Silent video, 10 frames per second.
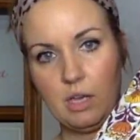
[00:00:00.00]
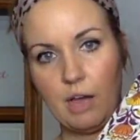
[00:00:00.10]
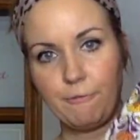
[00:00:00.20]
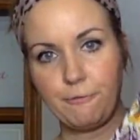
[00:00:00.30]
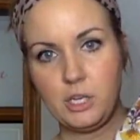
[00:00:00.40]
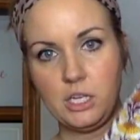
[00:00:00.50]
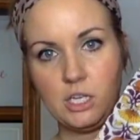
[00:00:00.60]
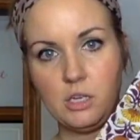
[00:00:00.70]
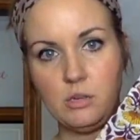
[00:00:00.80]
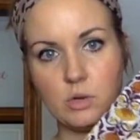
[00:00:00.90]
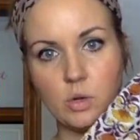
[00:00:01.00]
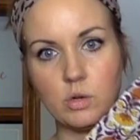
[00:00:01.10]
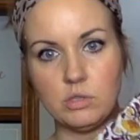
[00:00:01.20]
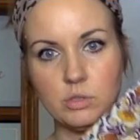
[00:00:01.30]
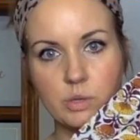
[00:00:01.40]
How freaking cute. Or
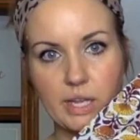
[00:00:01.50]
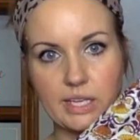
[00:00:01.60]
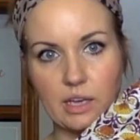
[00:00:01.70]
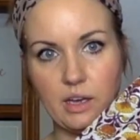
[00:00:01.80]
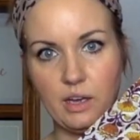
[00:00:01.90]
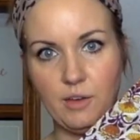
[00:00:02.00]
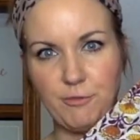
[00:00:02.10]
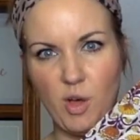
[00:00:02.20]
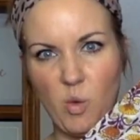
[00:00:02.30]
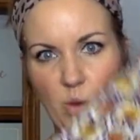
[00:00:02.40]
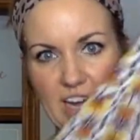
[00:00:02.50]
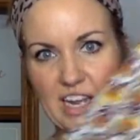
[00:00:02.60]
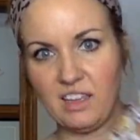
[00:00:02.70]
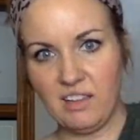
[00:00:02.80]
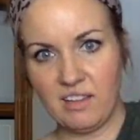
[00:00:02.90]
going to a fall
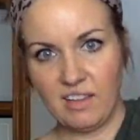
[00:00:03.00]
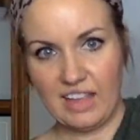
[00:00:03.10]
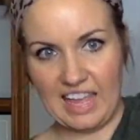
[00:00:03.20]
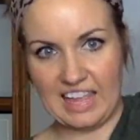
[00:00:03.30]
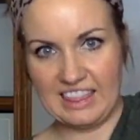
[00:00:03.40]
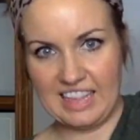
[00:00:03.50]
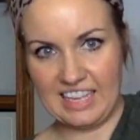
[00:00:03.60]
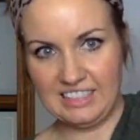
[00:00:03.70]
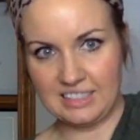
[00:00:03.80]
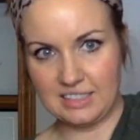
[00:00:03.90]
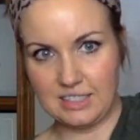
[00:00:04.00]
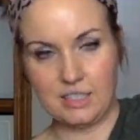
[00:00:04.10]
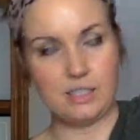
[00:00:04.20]
wedding in this.